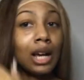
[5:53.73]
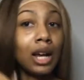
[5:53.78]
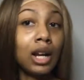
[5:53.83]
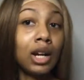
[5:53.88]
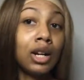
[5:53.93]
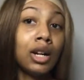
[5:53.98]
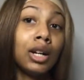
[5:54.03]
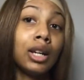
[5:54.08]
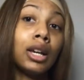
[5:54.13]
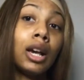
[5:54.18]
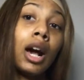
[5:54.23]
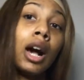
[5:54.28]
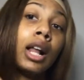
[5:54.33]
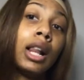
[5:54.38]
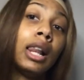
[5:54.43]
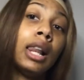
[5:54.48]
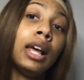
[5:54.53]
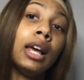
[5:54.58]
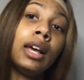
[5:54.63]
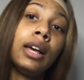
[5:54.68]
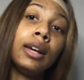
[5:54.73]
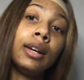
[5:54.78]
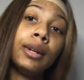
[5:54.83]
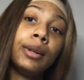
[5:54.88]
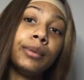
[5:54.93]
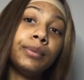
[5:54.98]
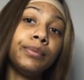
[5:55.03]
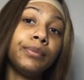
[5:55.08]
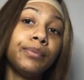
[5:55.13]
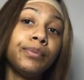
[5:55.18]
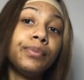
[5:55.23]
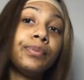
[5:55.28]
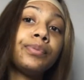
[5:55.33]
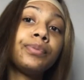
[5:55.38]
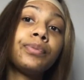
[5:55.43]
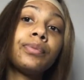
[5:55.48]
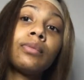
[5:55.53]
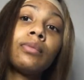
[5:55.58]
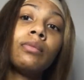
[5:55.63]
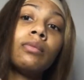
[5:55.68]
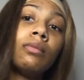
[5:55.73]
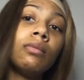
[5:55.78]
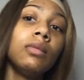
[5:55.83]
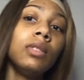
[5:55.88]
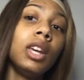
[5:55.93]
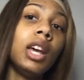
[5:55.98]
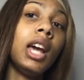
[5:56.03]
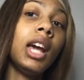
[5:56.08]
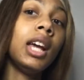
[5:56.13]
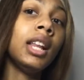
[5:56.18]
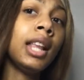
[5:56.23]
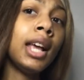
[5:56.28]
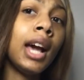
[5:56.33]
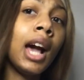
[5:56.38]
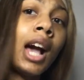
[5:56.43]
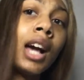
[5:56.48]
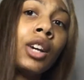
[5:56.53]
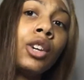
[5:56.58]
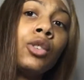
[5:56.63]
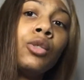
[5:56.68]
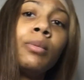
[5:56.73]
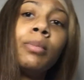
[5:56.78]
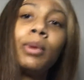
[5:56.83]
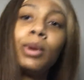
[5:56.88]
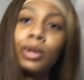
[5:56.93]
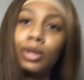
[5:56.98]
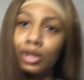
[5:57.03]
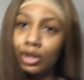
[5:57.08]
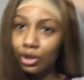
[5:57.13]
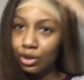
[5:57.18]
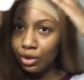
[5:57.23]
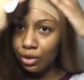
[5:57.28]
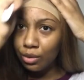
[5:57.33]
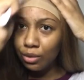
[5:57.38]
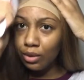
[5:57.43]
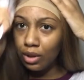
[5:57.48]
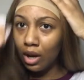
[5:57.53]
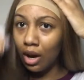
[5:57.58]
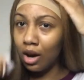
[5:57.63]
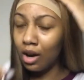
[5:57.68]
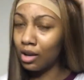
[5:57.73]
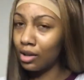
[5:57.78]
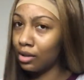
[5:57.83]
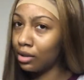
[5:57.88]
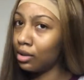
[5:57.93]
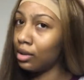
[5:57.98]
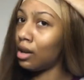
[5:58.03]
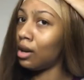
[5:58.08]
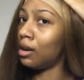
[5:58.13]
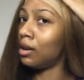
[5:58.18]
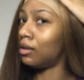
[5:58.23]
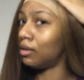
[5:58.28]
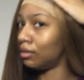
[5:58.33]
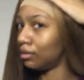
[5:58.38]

hook y'all up. And they got coupons too, y'all. So